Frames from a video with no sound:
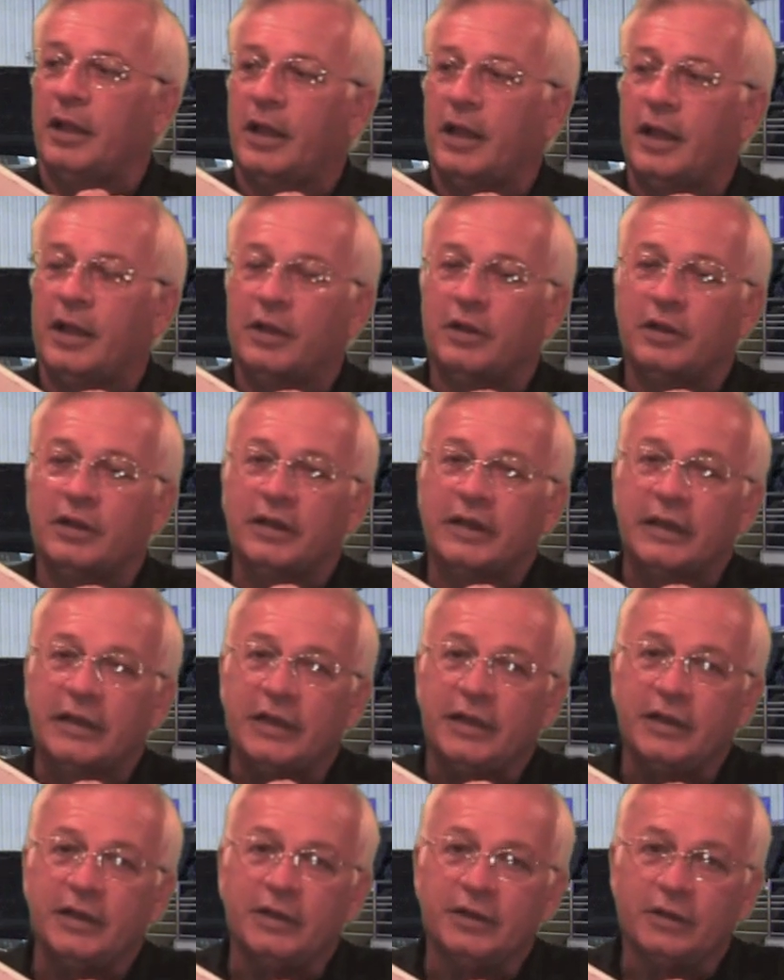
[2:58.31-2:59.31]
A
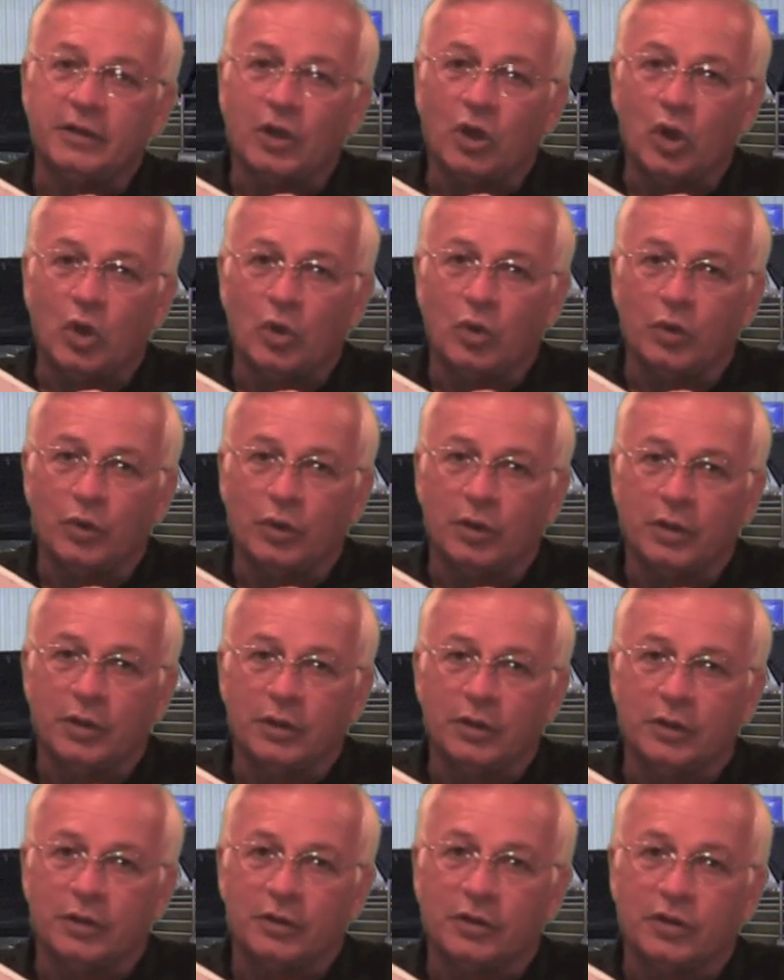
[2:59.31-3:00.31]
lean code
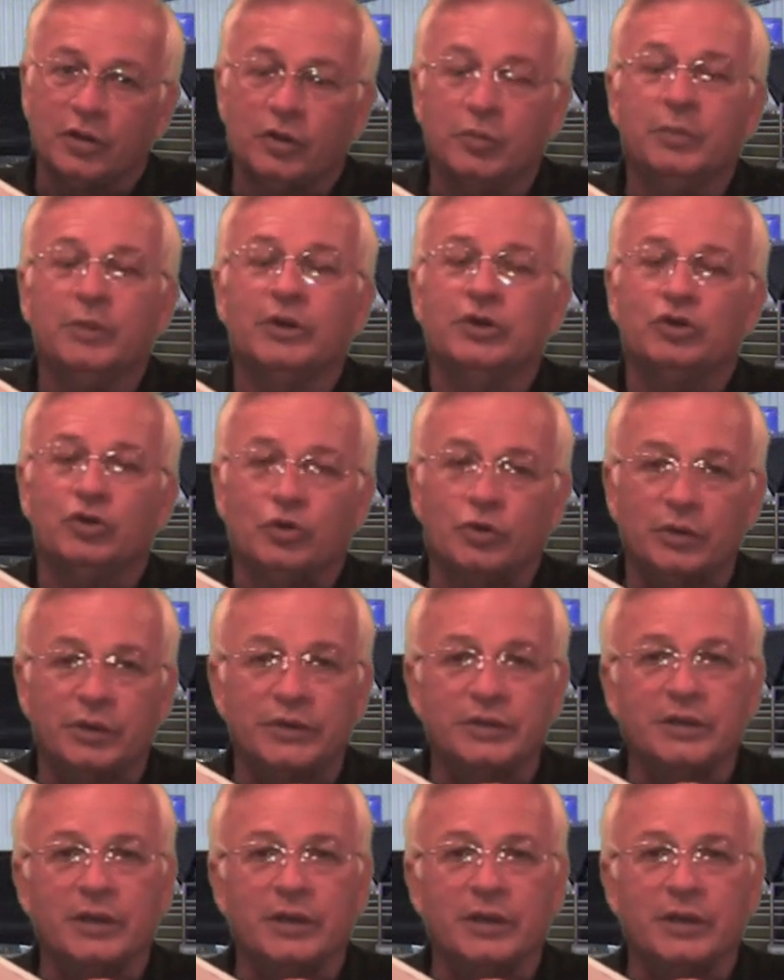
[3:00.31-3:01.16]
could be truly